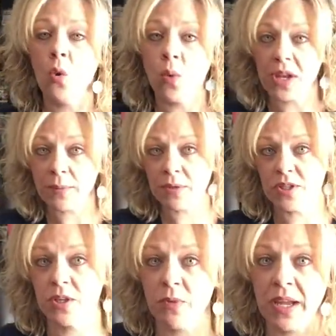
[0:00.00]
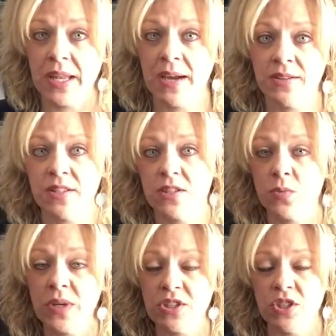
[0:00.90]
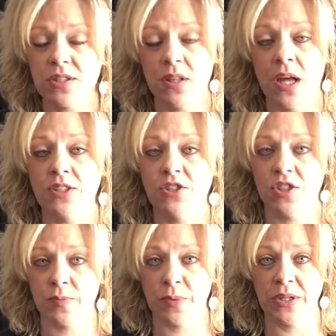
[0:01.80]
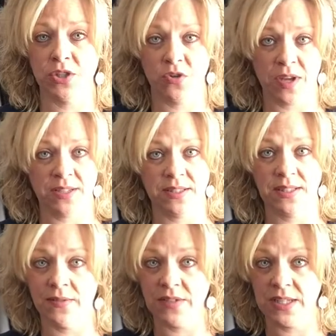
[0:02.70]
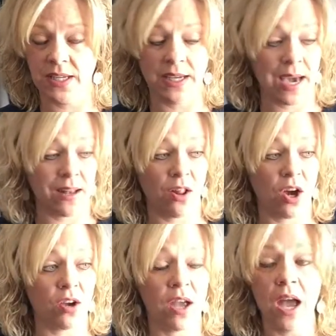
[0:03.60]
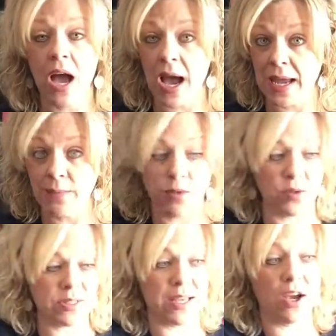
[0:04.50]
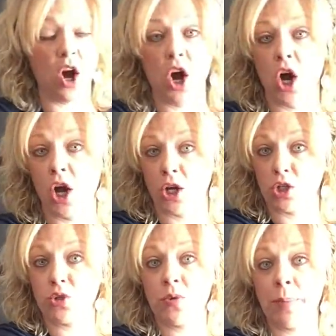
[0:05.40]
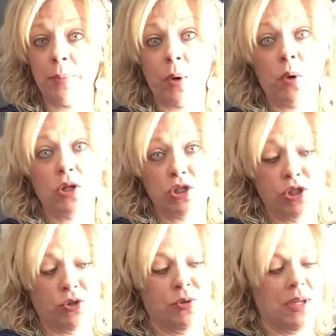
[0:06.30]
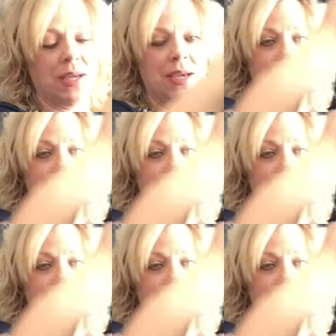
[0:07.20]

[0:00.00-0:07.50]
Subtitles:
what I'm using right now, since we just launched the Spring 2017 catalog, I am using our Triple Duty